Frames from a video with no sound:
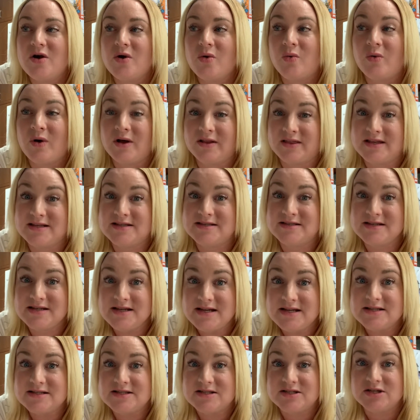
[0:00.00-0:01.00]
what this
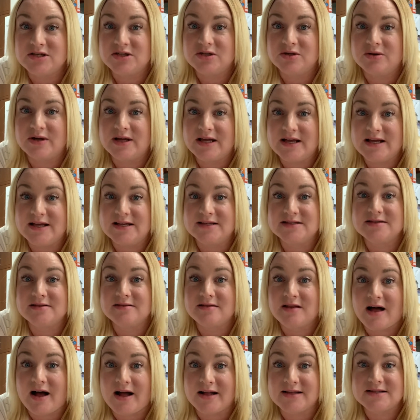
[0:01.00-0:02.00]
leads to is
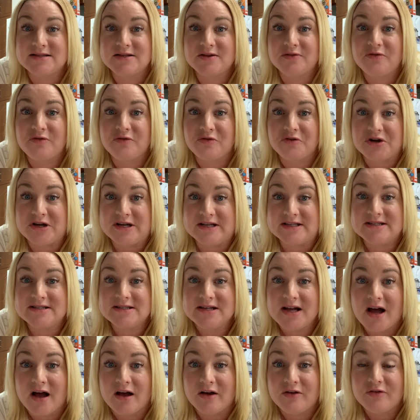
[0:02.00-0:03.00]
lots of free
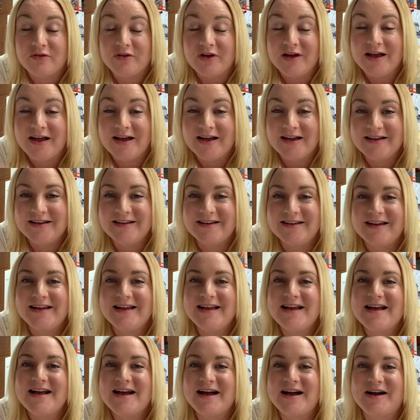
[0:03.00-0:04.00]
stuff.
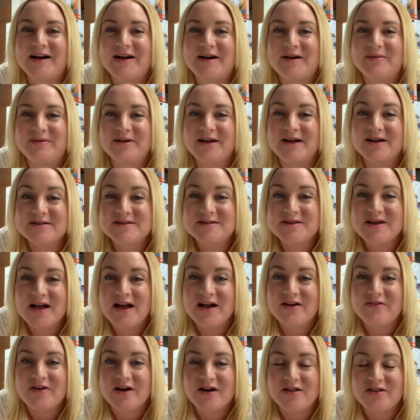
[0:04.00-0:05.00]
We also
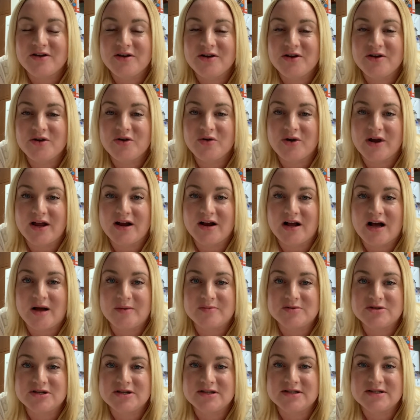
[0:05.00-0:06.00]
have other great
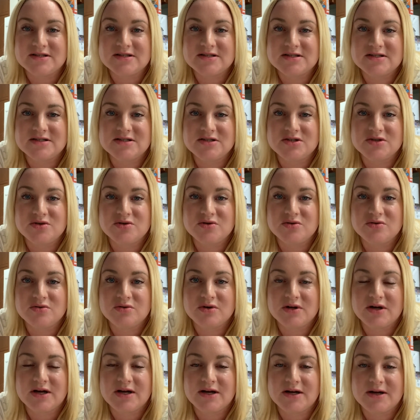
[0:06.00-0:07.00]
options
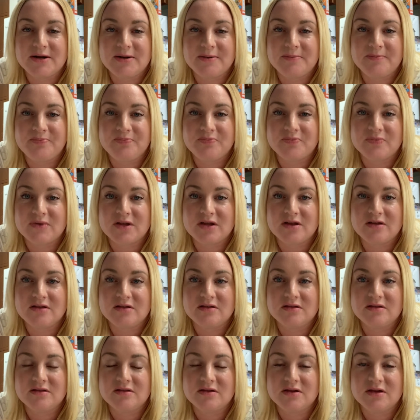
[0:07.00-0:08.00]
to,
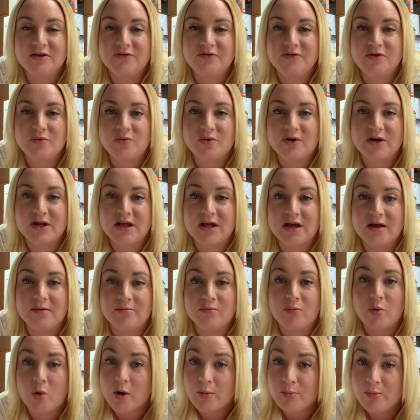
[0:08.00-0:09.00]
if you want to get
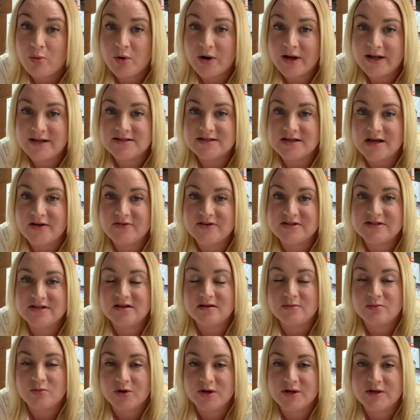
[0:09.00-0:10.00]
more points. Obviously,
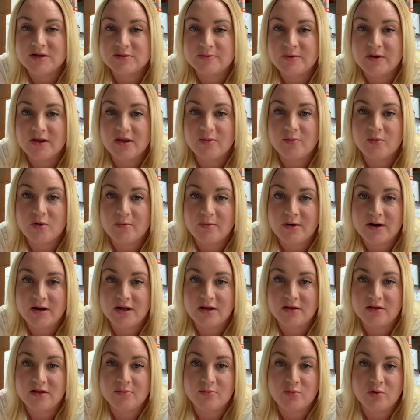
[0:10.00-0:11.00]
the more you spend, the more
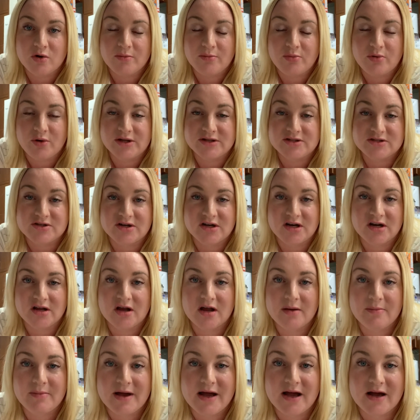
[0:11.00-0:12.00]
money, the more points you're going to
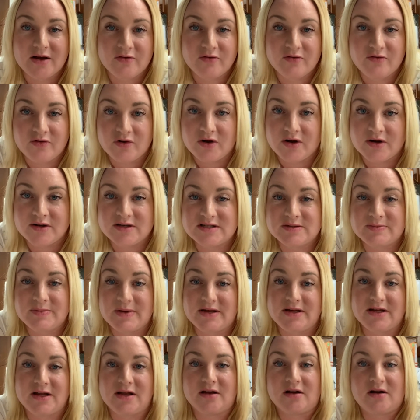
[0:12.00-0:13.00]
get back for
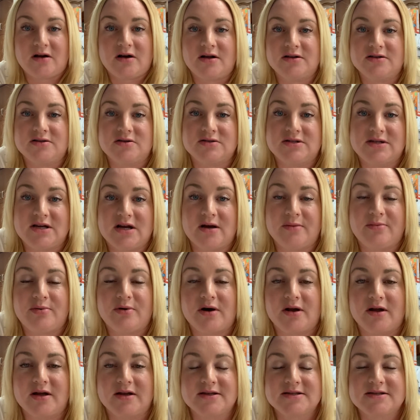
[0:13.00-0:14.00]
spending on doTERRA
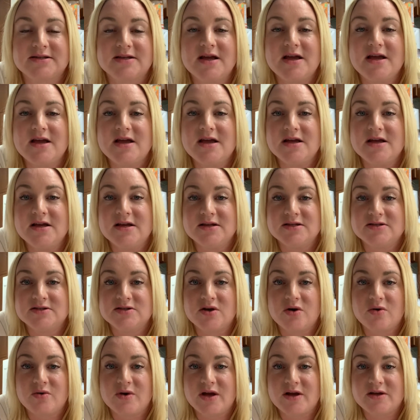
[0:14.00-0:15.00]
products.
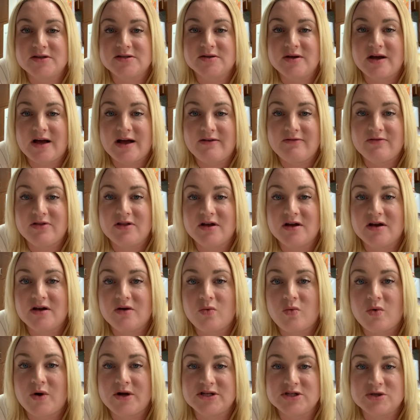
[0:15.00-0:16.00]
So we also have the
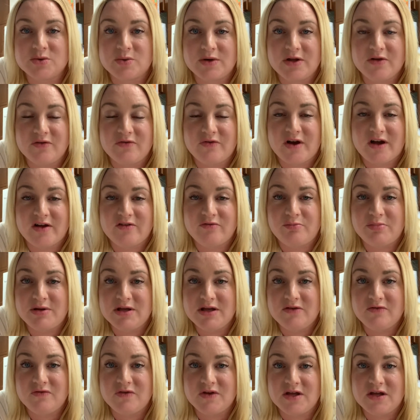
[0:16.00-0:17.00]
125
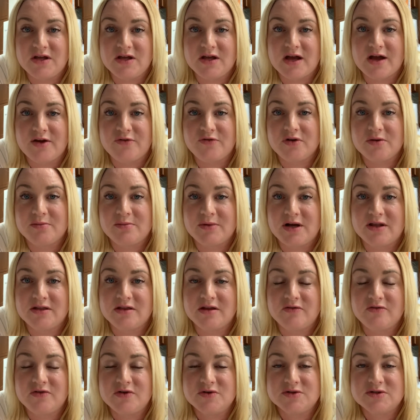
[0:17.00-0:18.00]
PV every month.
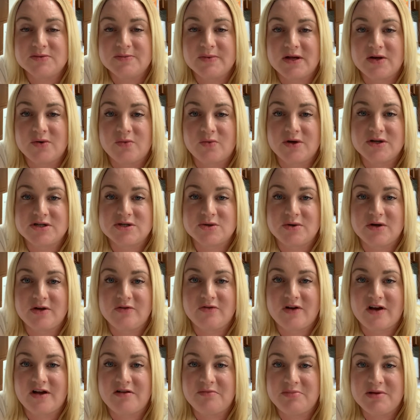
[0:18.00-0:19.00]
If you spend
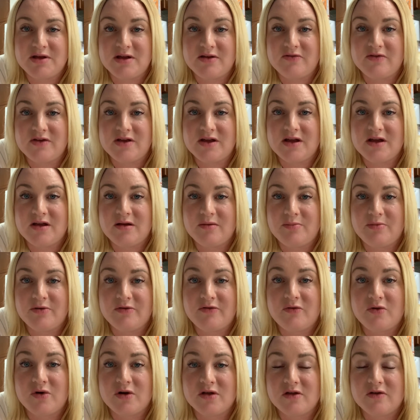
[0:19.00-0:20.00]
125 PV
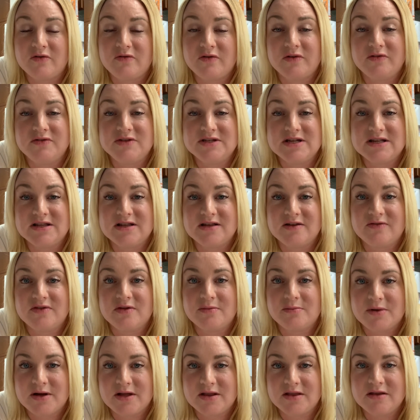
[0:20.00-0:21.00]
before the 15th of the
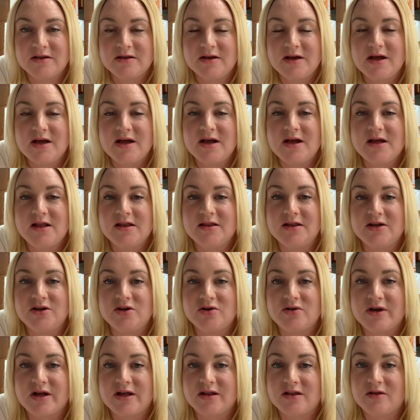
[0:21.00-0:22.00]
month, then
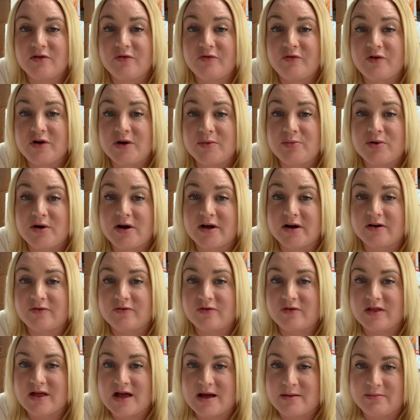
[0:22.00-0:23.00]
you'll get the free product
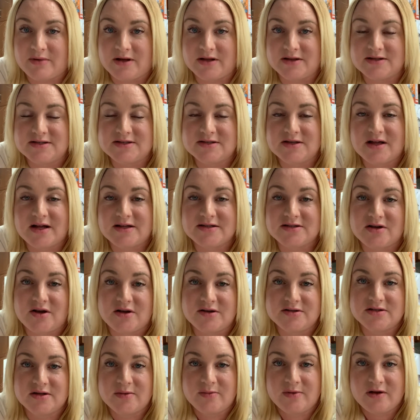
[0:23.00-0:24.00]
for that month. So that's
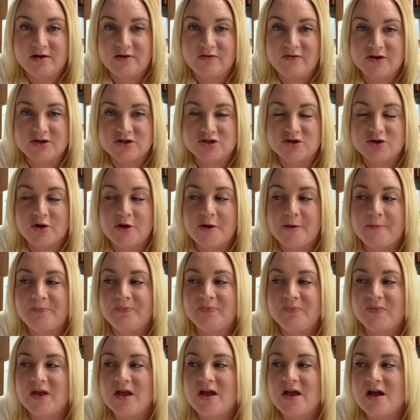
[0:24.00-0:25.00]
also beneficial.
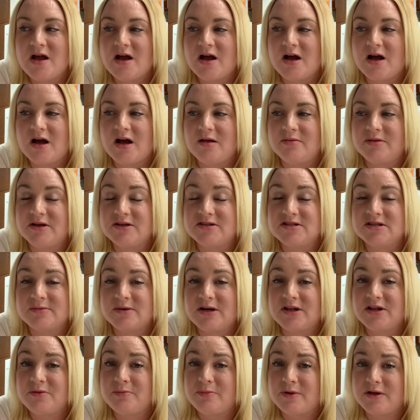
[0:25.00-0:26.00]
There's some
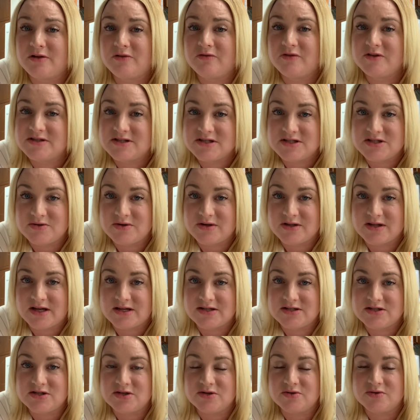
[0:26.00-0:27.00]
other benefits to doing
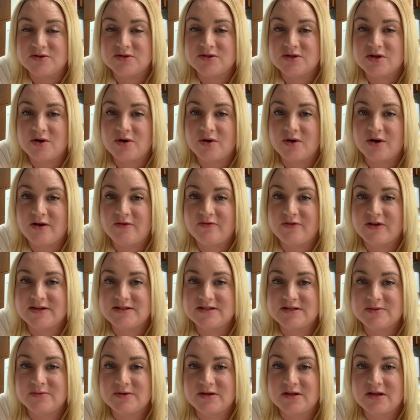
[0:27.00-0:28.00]
that too. So if
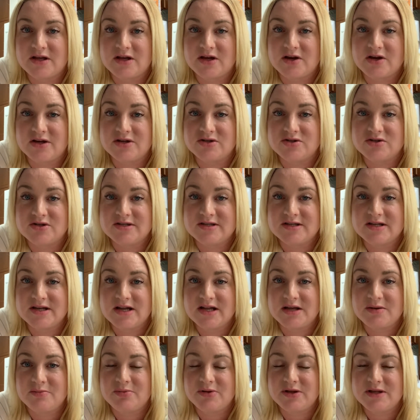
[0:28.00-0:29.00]
that's something that you're interested
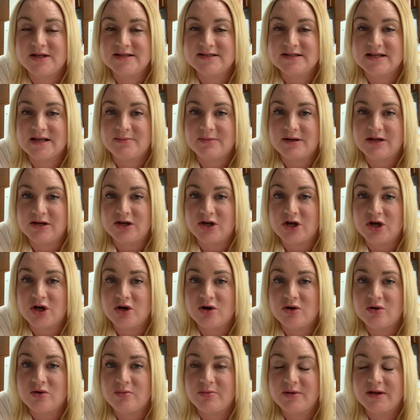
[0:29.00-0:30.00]
in, please let me
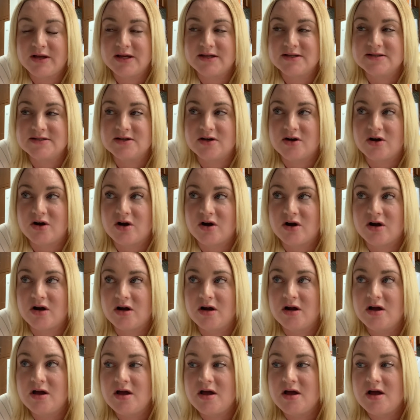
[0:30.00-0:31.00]
know, because there
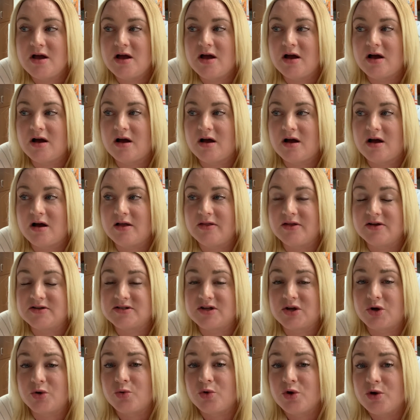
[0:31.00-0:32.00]
are There's
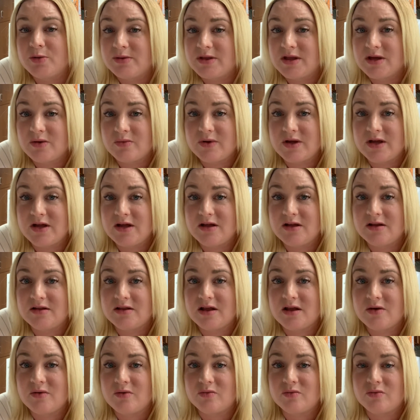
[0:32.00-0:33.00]
a group
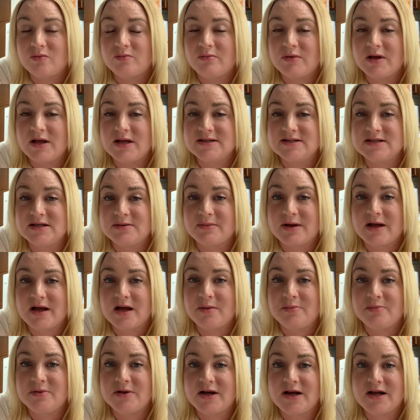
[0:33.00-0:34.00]
that is in my
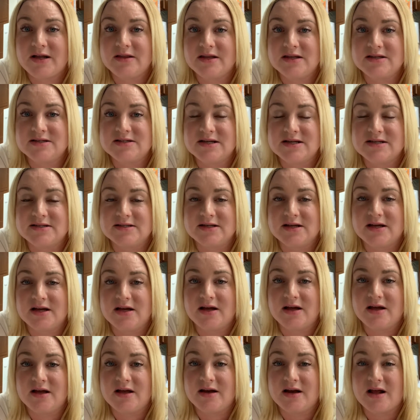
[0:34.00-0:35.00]
upline that does
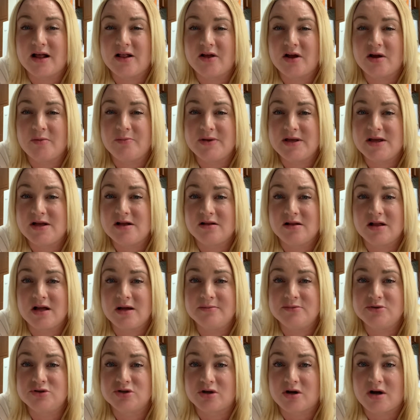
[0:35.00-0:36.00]
an LRP
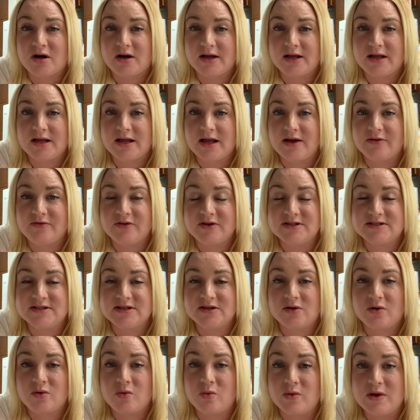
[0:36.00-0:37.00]
club drawing every
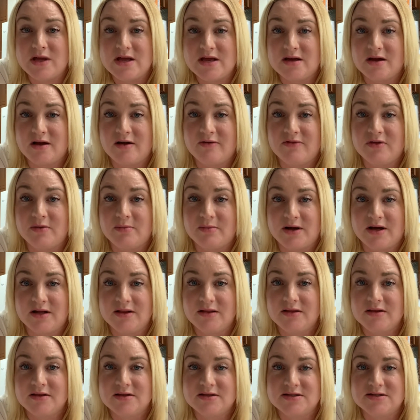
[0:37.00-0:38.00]
single week of the
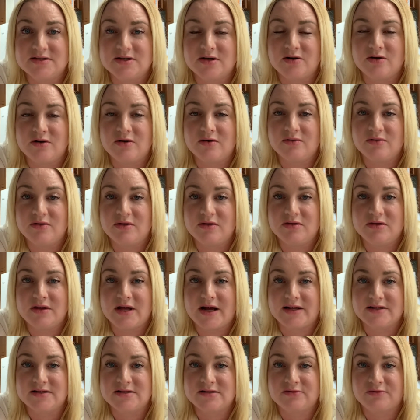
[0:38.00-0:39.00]
month. So
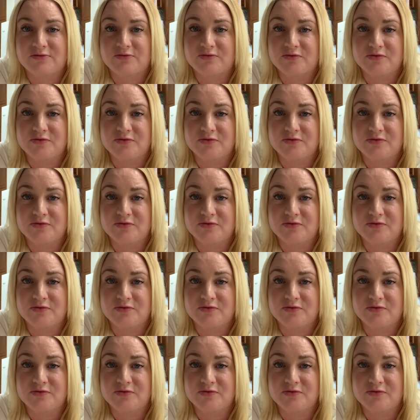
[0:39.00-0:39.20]
that's